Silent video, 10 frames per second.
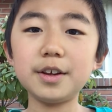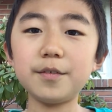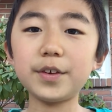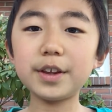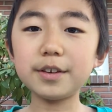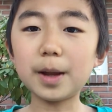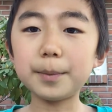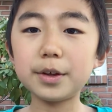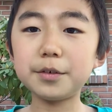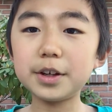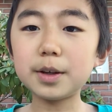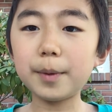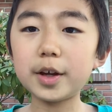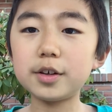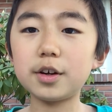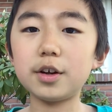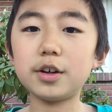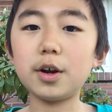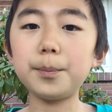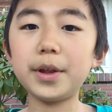For this step, you need to make sure
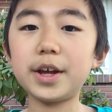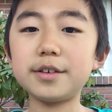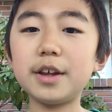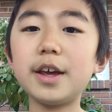your plants